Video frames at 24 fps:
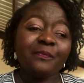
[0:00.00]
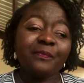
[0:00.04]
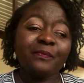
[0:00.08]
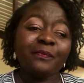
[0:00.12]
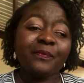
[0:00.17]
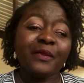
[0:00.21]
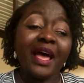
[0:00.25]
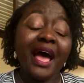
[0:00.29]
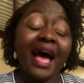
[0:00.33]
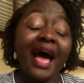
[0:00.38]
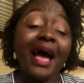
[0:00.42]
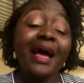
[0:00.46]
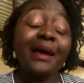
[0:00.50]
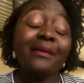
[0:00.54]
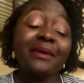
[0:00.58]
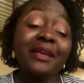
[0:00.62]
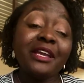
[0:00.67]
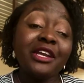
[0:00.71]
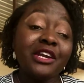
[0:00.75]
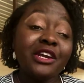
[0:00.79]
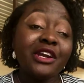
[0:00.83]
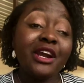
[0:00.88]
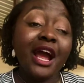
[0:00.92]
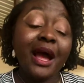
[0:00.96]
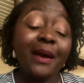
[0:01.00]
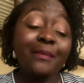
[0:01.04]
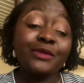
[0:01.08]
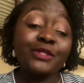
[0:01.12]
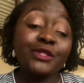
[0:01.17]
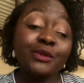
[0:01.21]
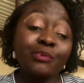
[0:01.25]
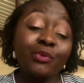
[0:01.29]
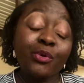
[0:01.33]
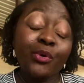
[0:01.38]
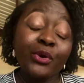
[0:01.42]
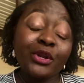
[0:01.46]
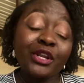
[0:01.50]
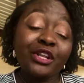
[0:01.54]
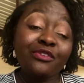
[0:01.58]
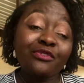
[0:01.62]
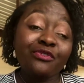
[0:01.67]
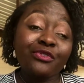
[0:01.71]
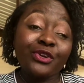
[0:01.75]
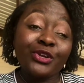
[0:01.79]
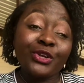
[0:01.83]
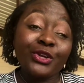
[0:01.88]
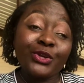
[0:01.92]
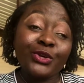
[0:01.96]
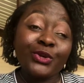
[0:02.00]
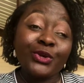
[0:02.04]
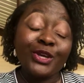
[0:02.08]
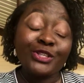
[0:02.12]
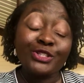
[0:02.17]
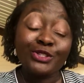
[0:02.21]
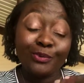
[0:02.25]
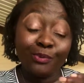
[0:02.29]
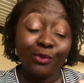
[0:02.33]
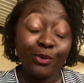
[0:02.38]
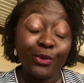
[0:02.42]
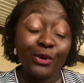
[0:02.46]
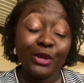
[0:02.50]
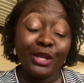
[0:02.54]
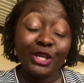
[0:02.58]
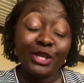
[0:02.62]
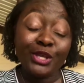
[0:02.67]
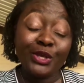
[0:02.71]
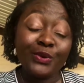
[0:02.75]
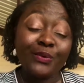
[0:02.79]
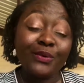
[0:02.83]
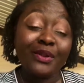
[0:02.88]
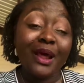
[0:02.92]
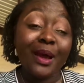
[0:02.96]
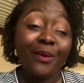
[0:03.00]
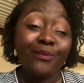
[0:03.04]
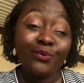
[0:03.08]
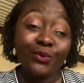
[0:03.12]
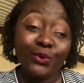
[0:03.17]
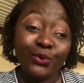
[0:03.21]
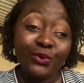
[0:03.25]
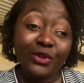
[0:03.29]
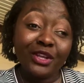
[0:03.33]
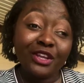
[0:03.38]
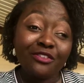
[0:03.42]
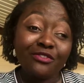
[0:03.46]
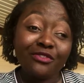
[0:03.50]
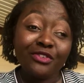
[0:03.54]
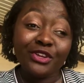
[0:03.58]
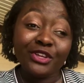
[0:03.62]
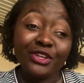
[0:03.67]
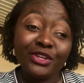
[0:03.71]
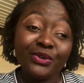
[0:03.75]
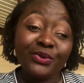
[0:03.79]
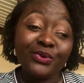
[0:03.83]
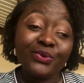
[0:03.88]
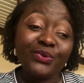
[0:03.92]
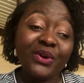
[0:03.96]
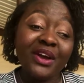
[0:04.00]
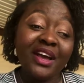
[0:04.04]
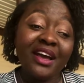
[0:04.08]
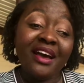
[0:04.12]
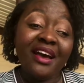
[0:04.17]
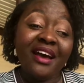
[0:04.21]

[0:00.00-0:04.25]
I'm here. I'm supporting you, and I'm rooting for you.